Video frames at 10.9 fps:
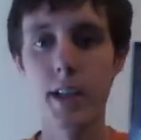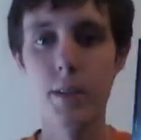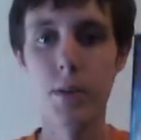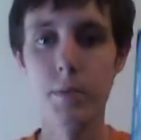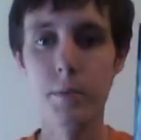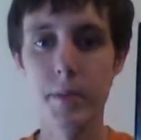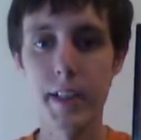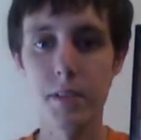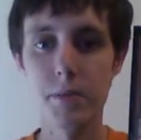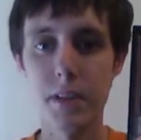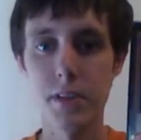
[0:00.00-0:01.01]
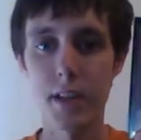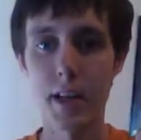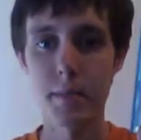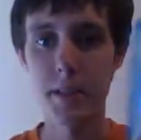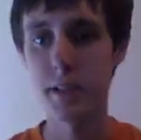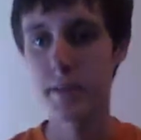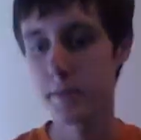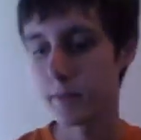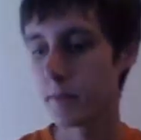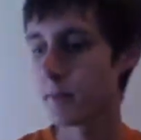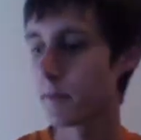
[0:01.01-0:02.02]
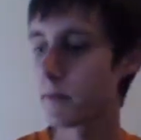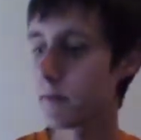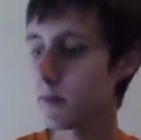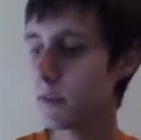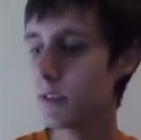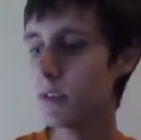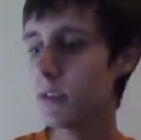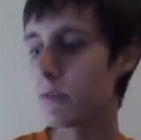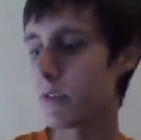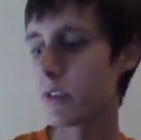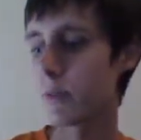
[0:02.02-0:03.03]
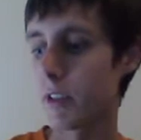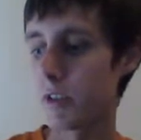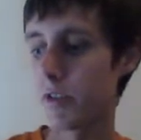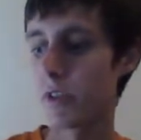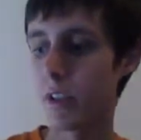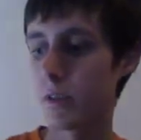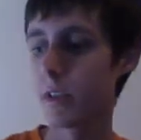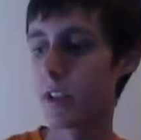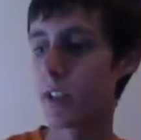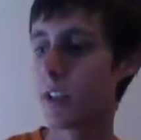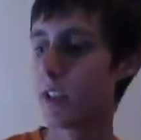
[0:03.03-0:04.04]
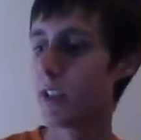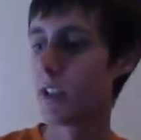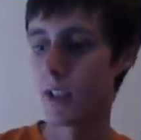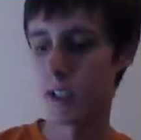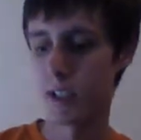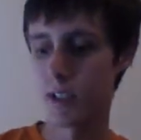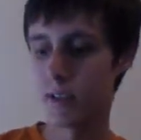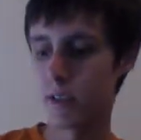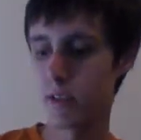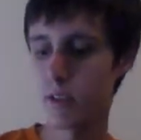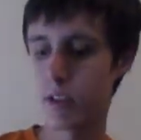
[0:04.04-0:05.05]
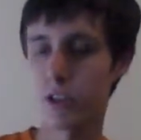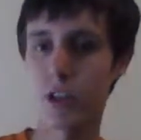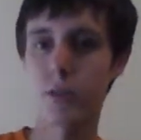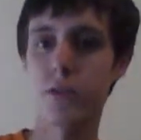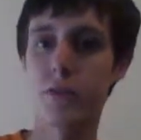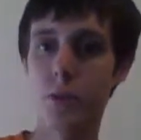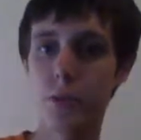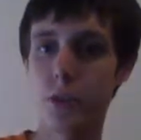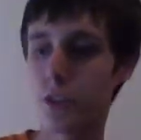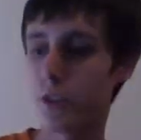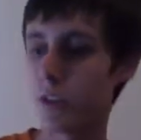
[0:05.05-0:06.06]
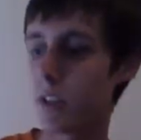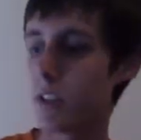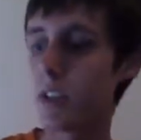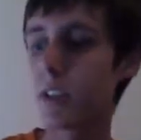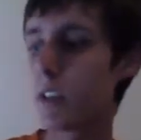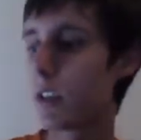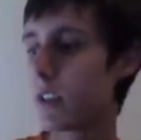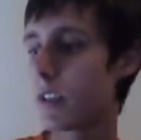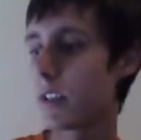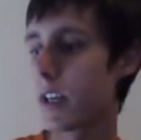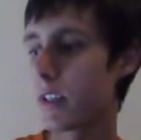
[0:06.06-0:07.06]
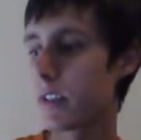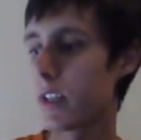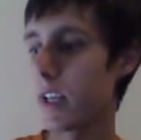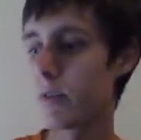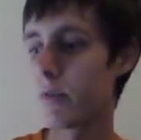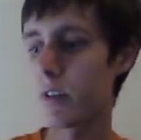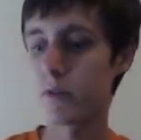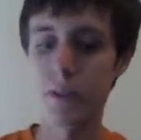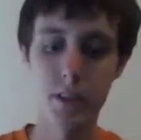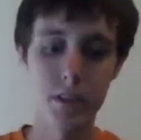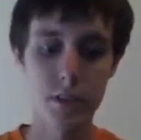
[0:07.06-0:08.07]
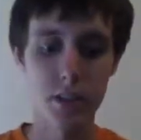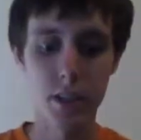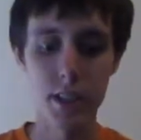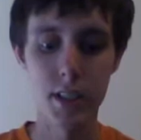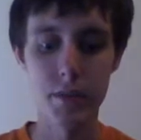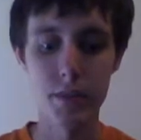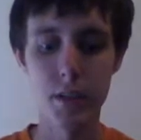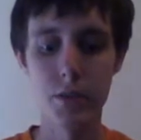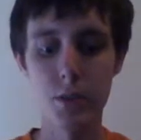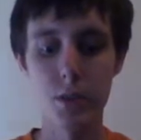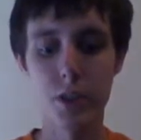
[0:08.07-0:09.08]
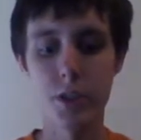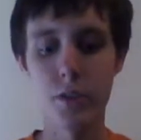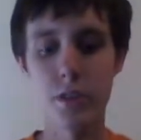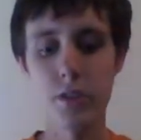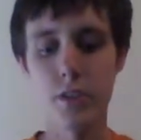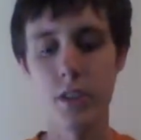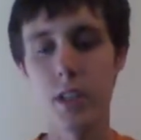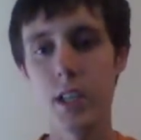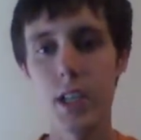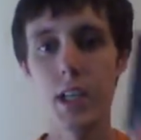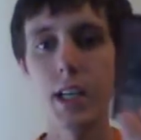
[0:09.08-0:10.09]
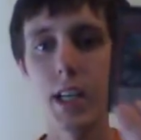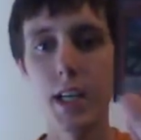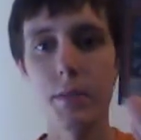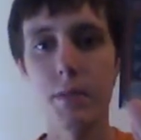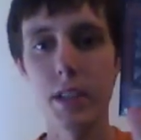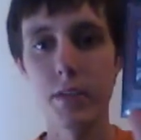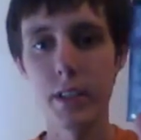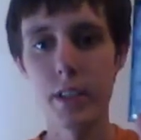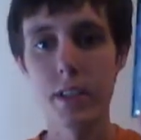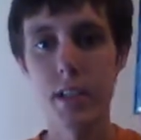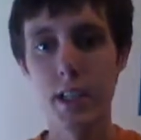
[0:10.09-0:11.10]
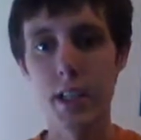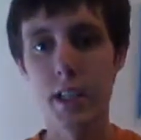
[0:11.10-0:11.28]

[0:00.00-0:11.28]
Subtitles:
One Plague Spreader Zombie for some extra synchroing. It's good to target with Foolish. This deck kind of revolves around a level 2 Dark Tuners. And one Level Leader.